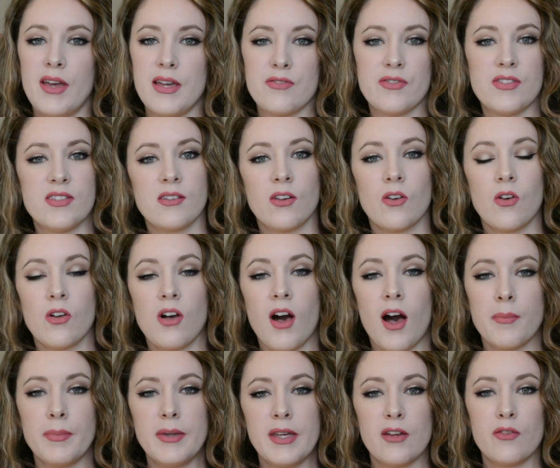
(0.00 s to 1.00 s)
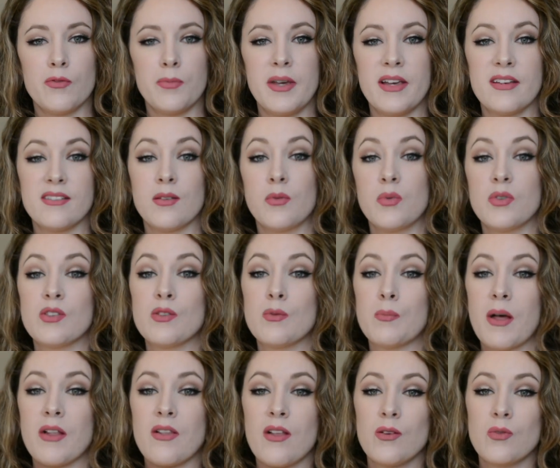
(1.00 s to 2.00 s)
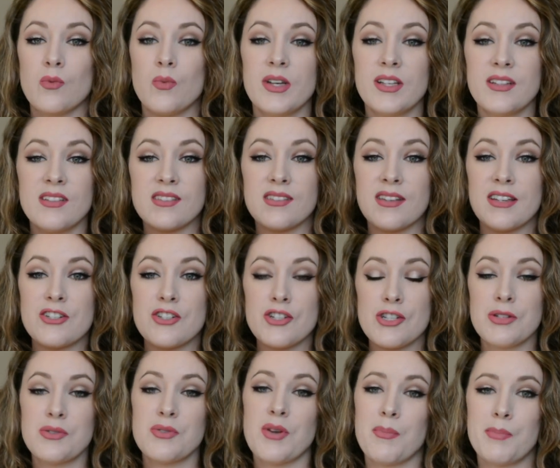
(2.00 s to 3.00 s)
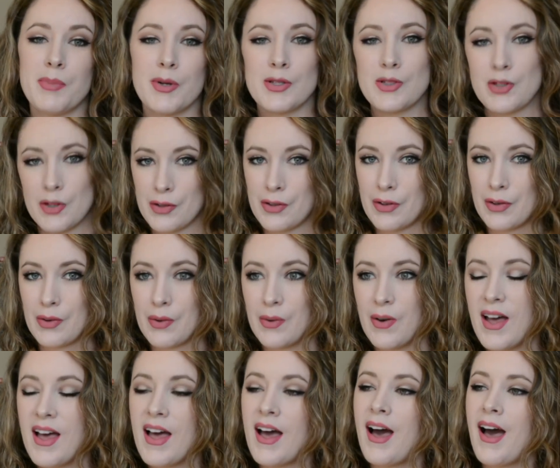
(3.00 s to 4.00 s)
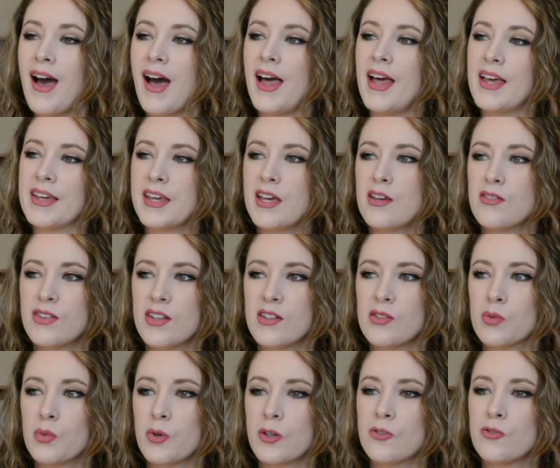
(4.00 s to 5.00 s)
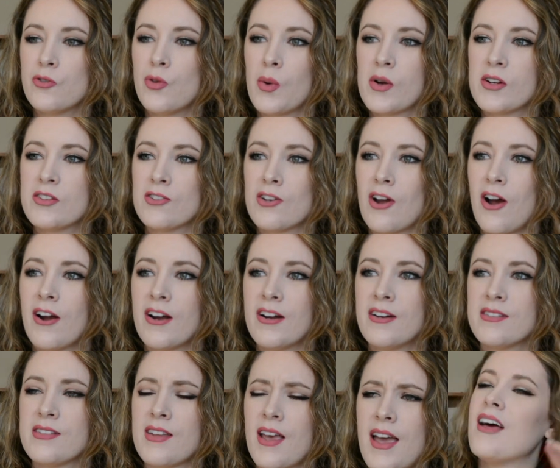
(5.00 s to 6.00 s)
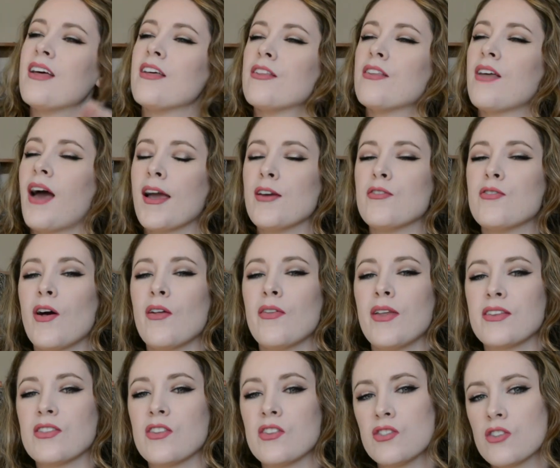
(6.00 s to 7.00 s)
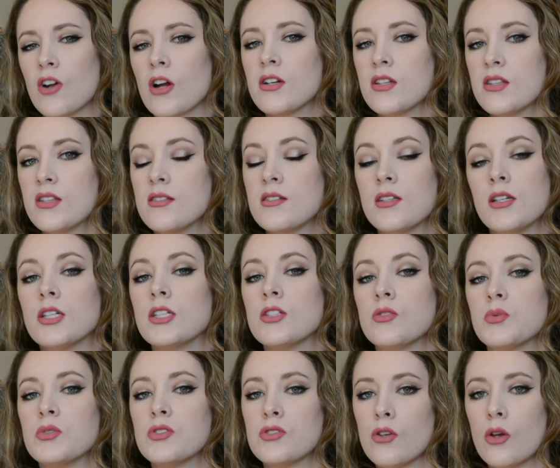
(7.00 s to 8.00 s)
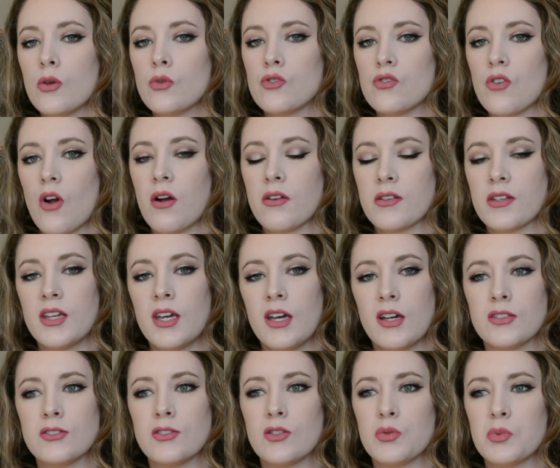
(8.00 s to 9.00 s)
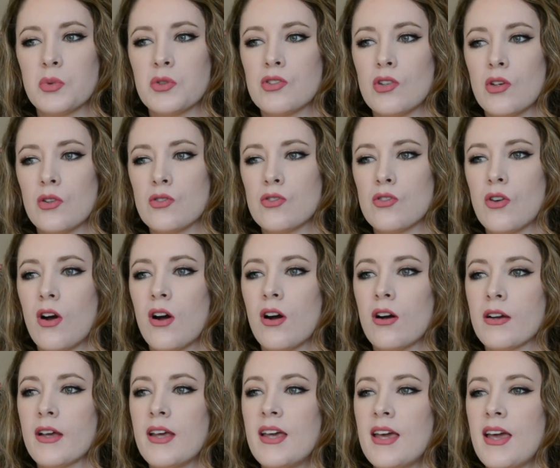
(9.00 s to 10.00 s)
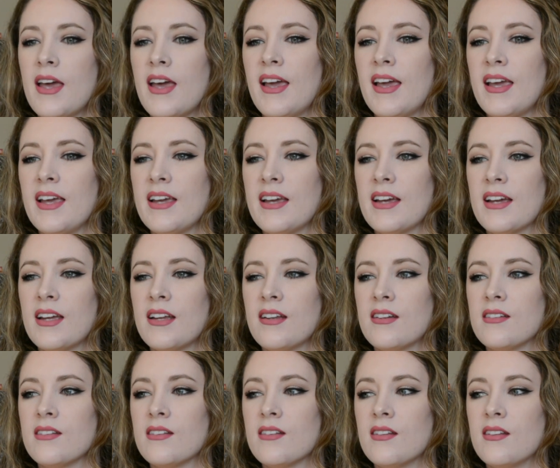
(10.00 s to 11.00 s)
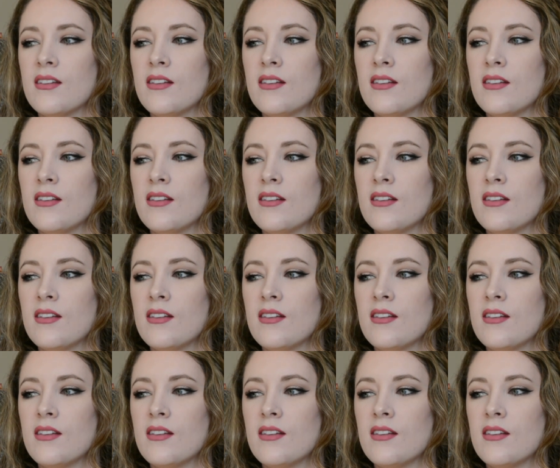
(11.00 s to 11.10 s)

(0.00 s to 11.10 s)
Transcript: a physical copy of because it was Spell on Wheels issue number 2. I gave this one 4 stars. I felt like the start of the series was so strong, the characters were so strong, and